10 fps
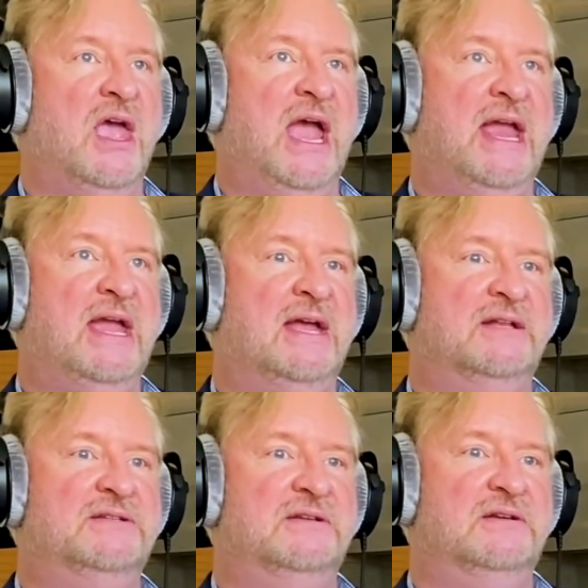
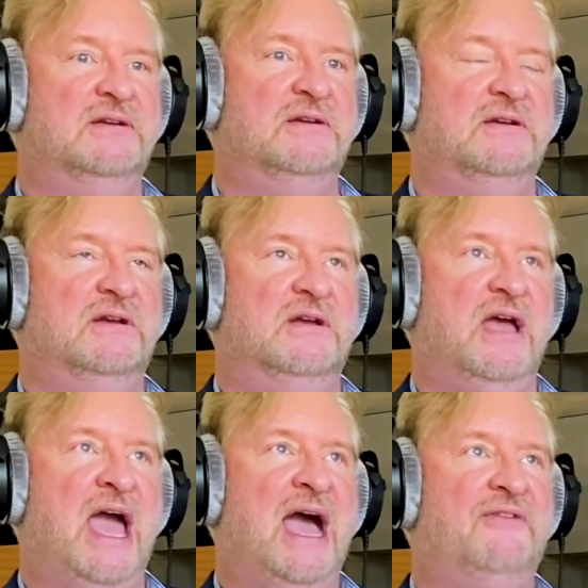And
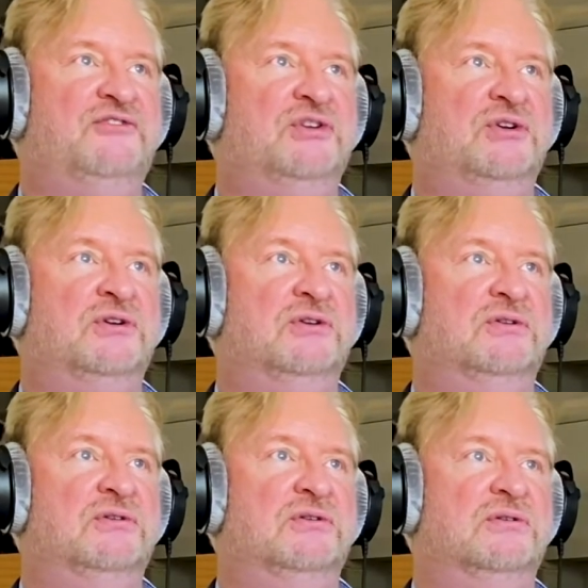after,
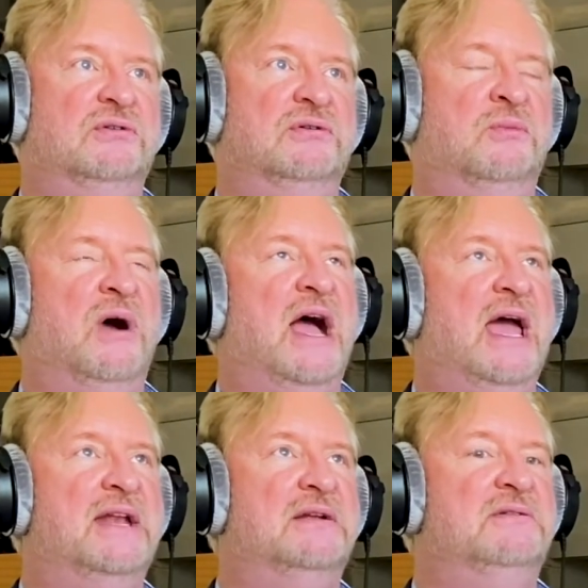well, I
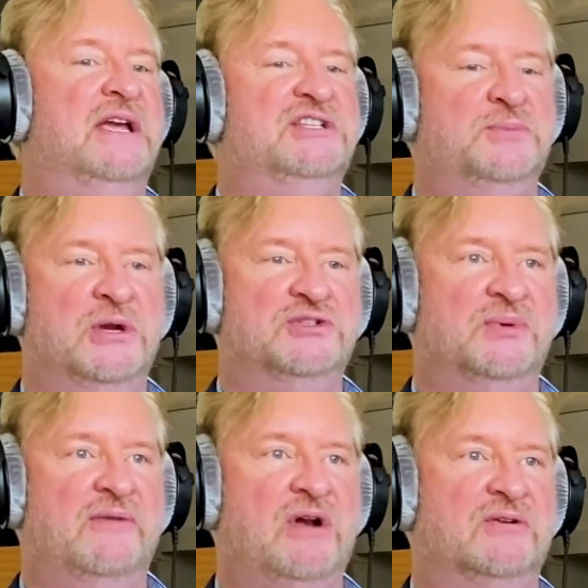had an experience
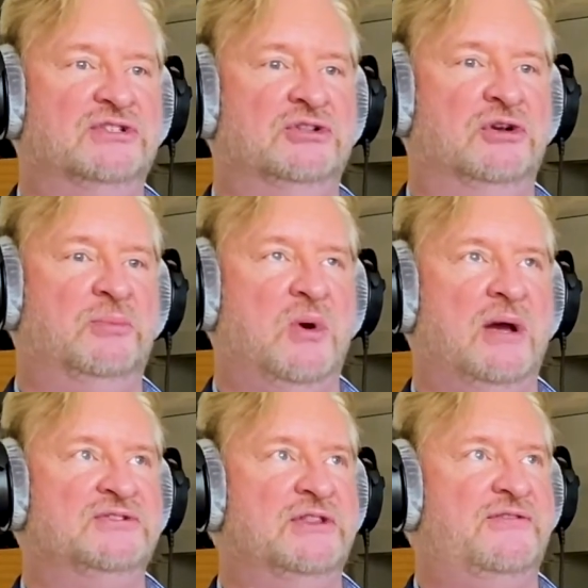whenever I was a little boy. I
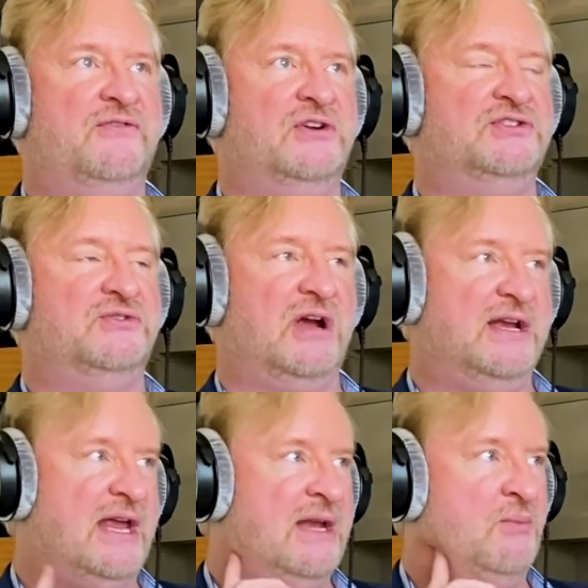was in the first
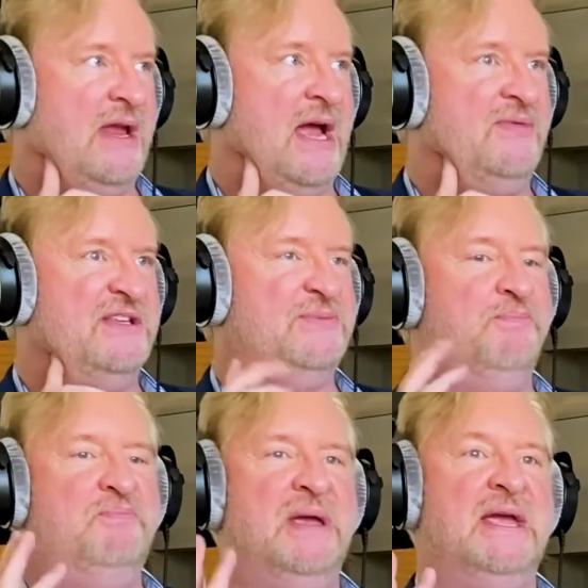grade, and we had this
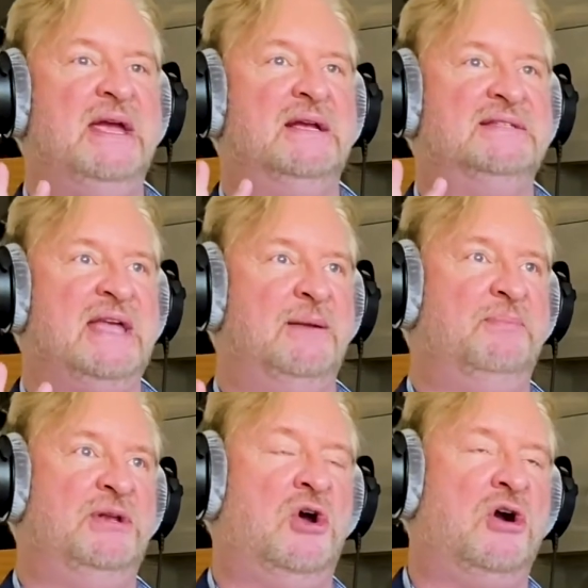big Saint
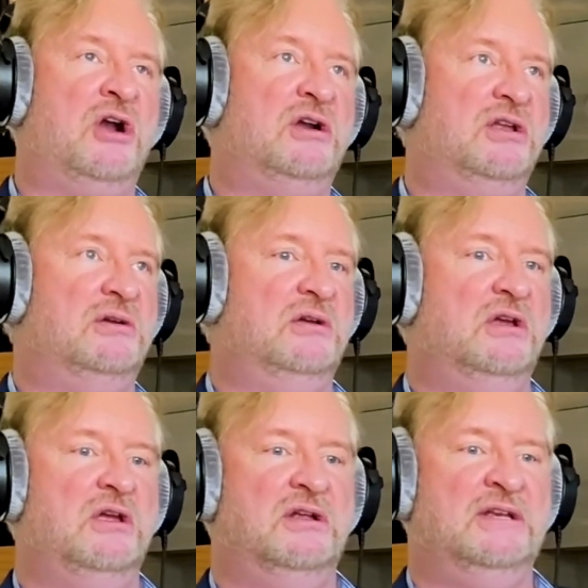Bernard
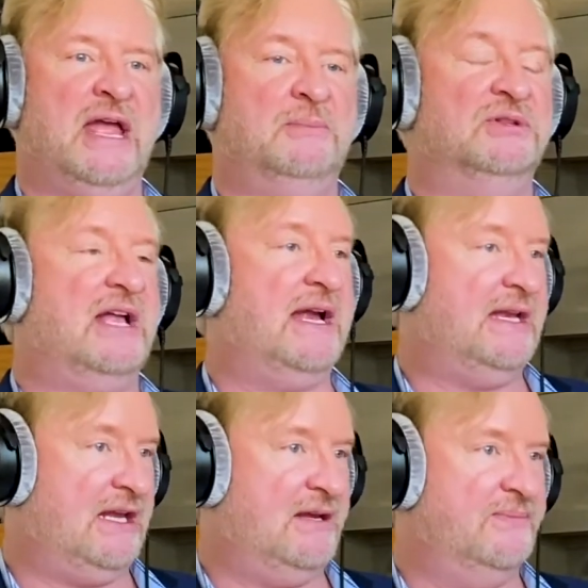named Lady.